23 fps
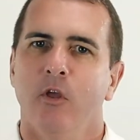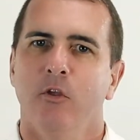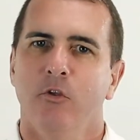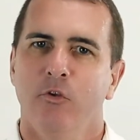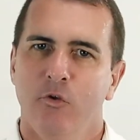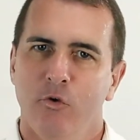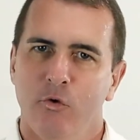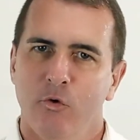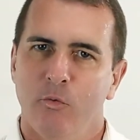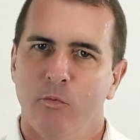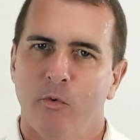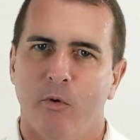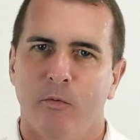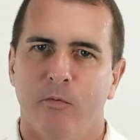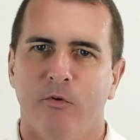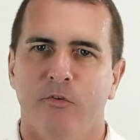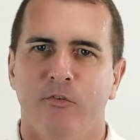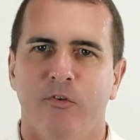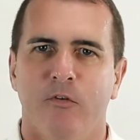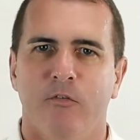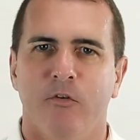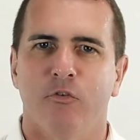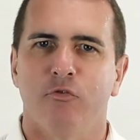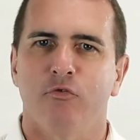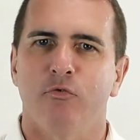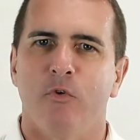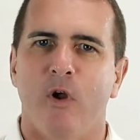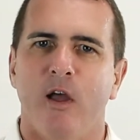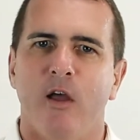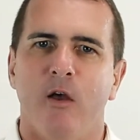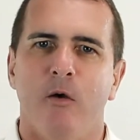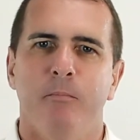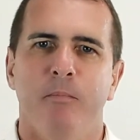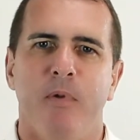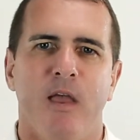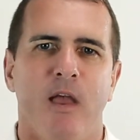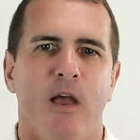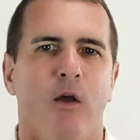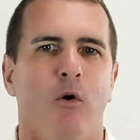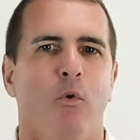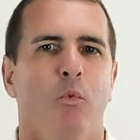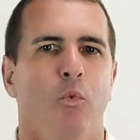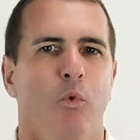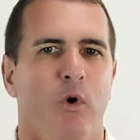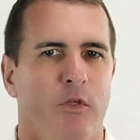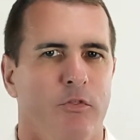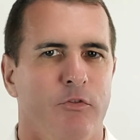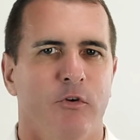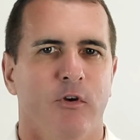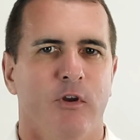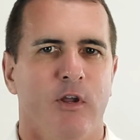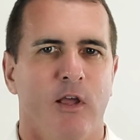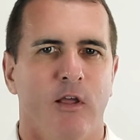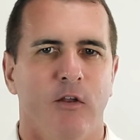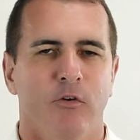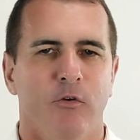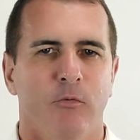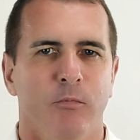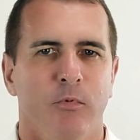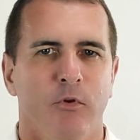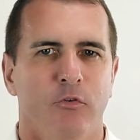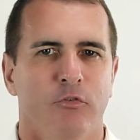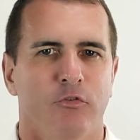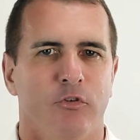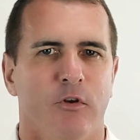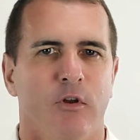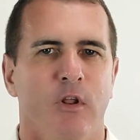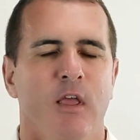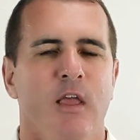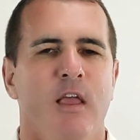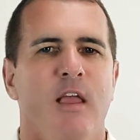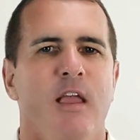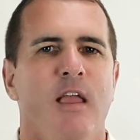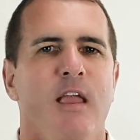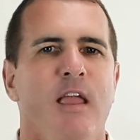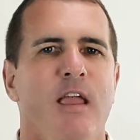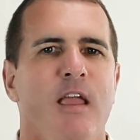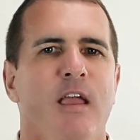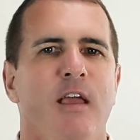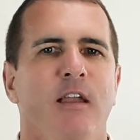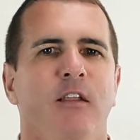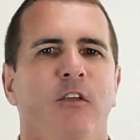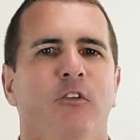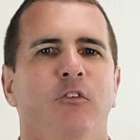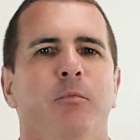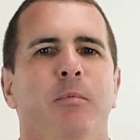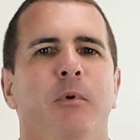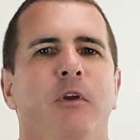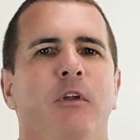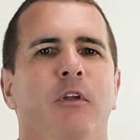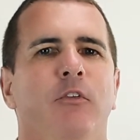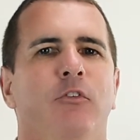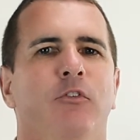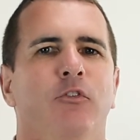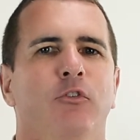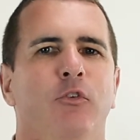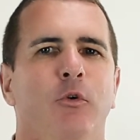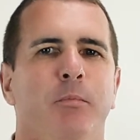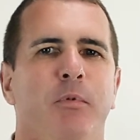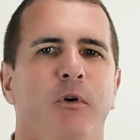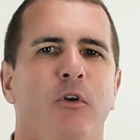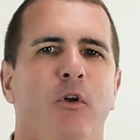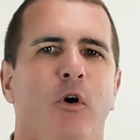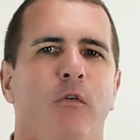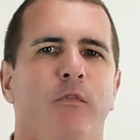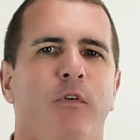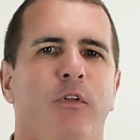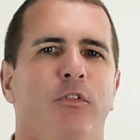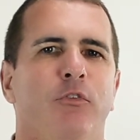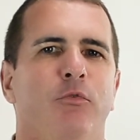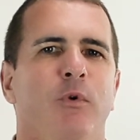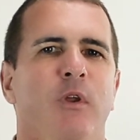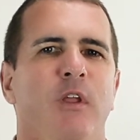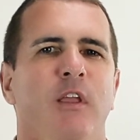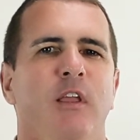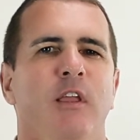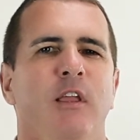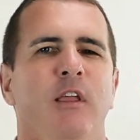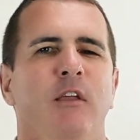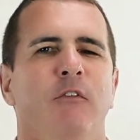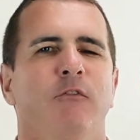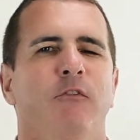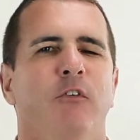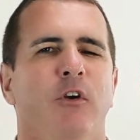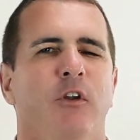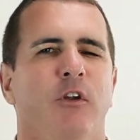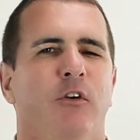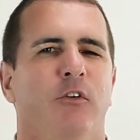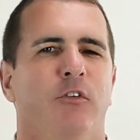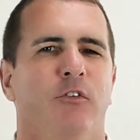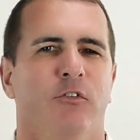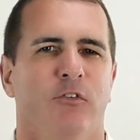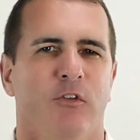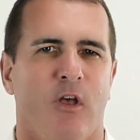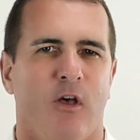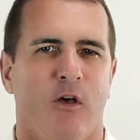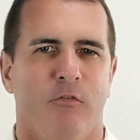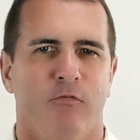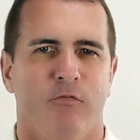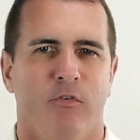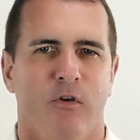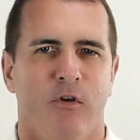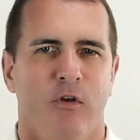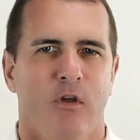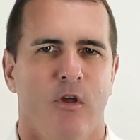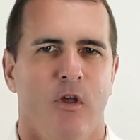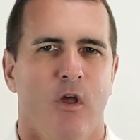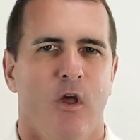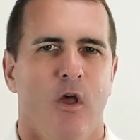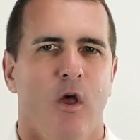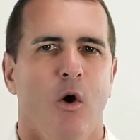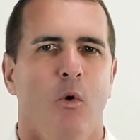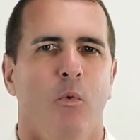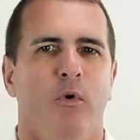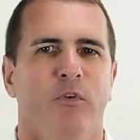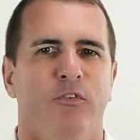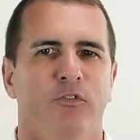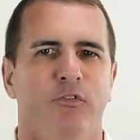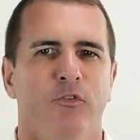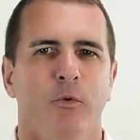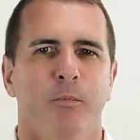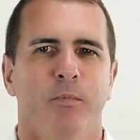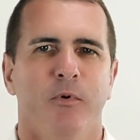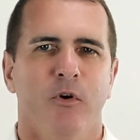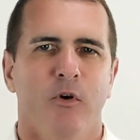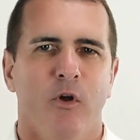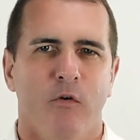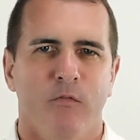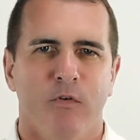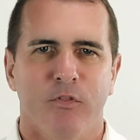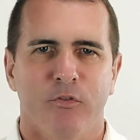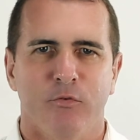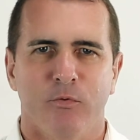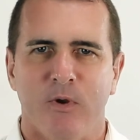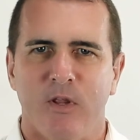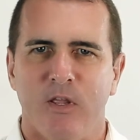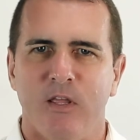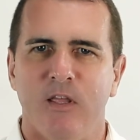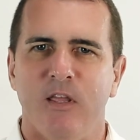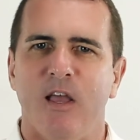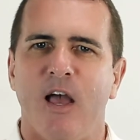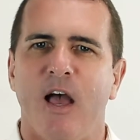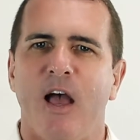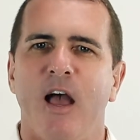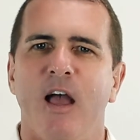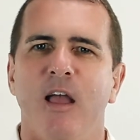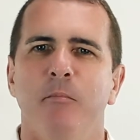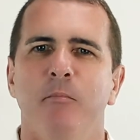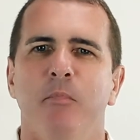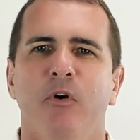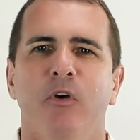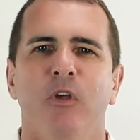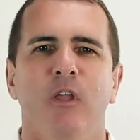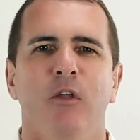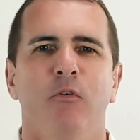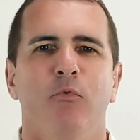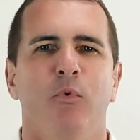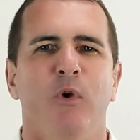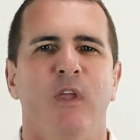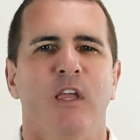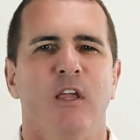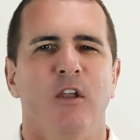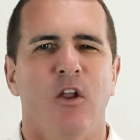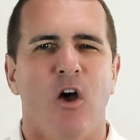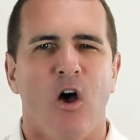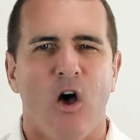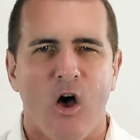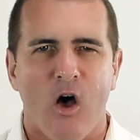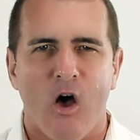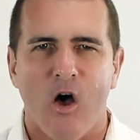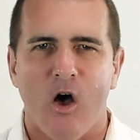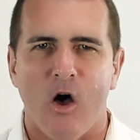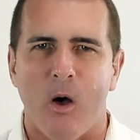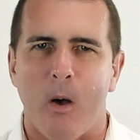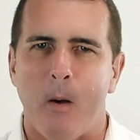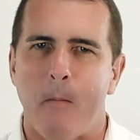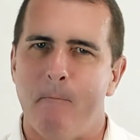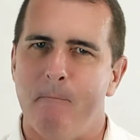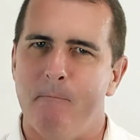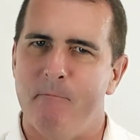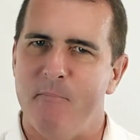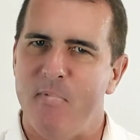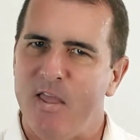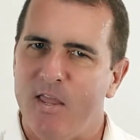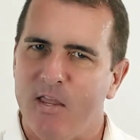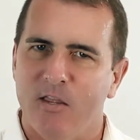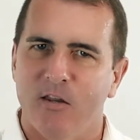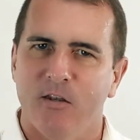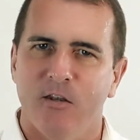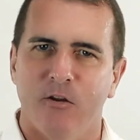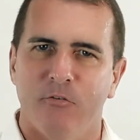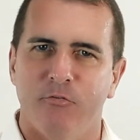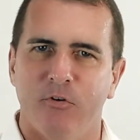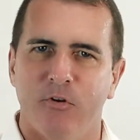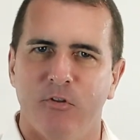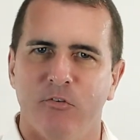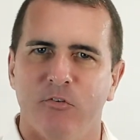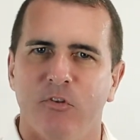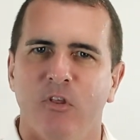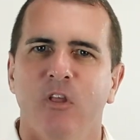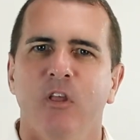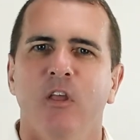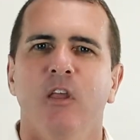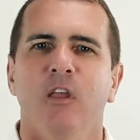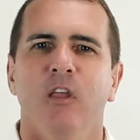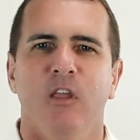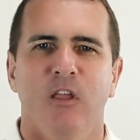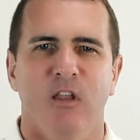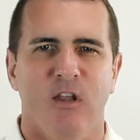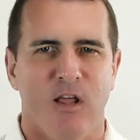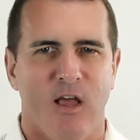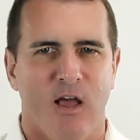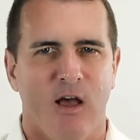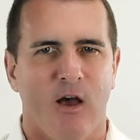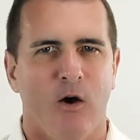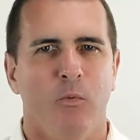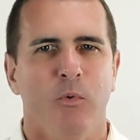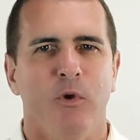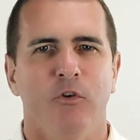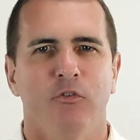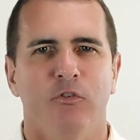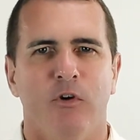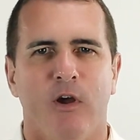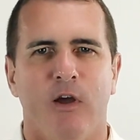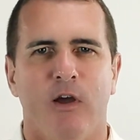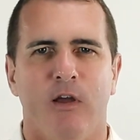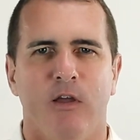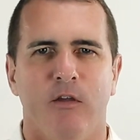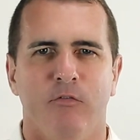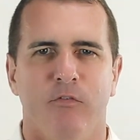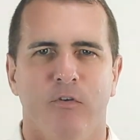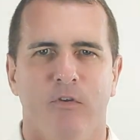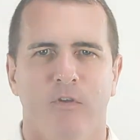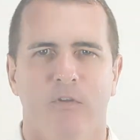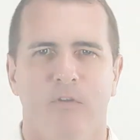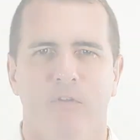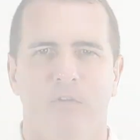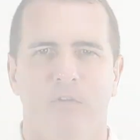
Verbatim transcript: You will receive a trial pack with your contribution and experience Supernova three E for yourself. With Supernova three E, I believe we can all make a difference in how we drive.